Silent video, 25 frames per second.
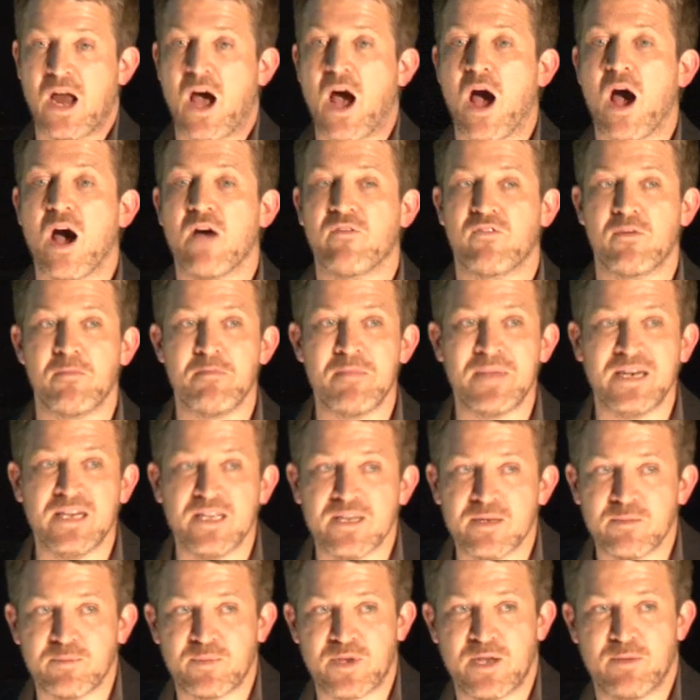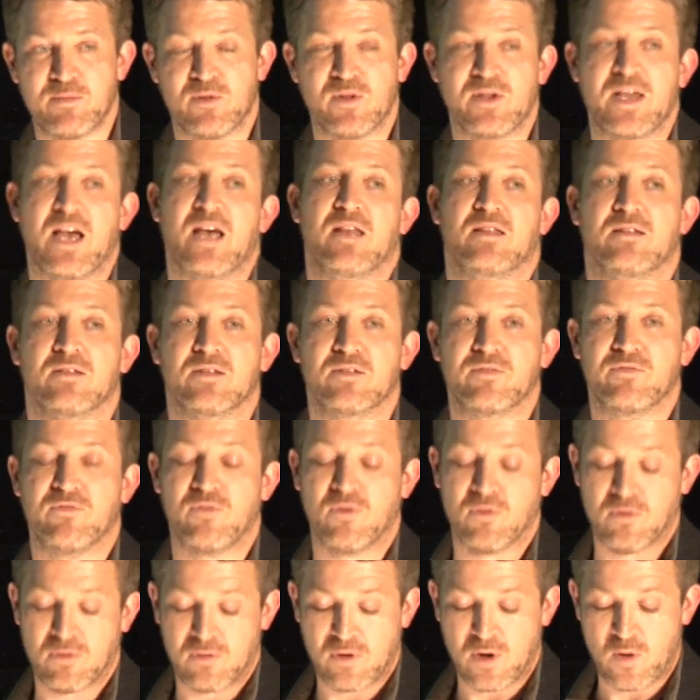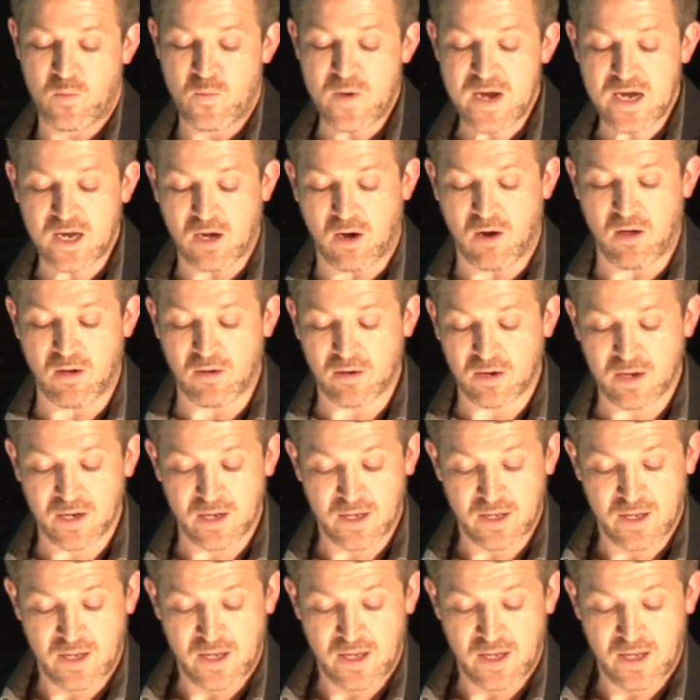500,000 people gathered for a week-long